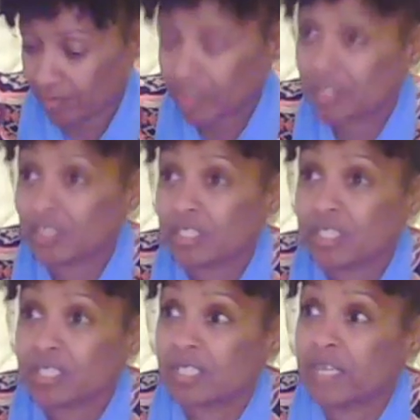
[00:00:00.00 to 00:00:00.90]
because you're
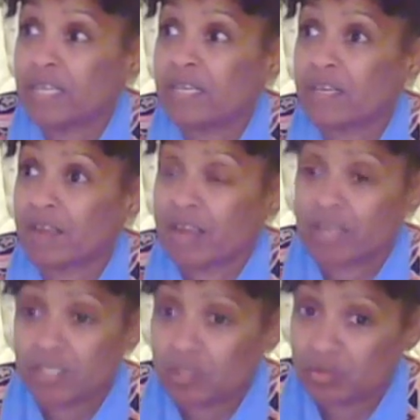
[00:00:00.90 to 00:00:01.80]
just laying there
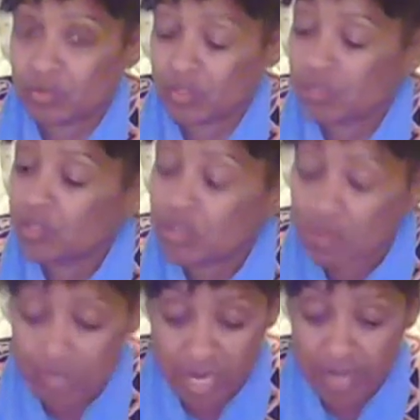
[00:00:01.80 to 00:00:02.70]
and you're
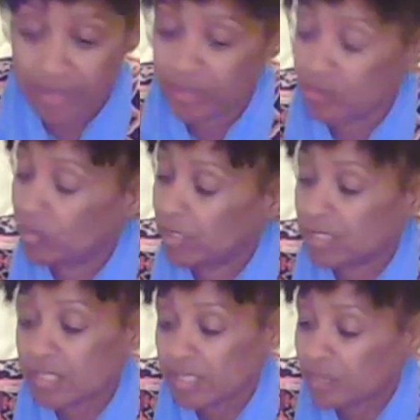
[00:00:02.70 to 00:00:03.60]
so tired you
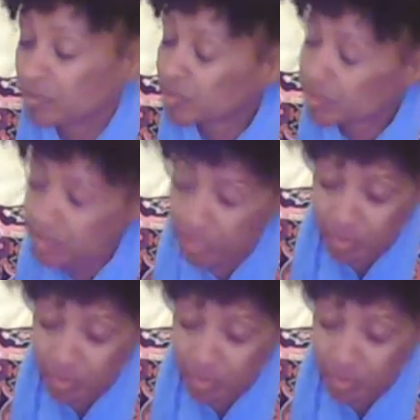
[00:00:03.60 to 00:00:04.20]
want to sleep, but you're in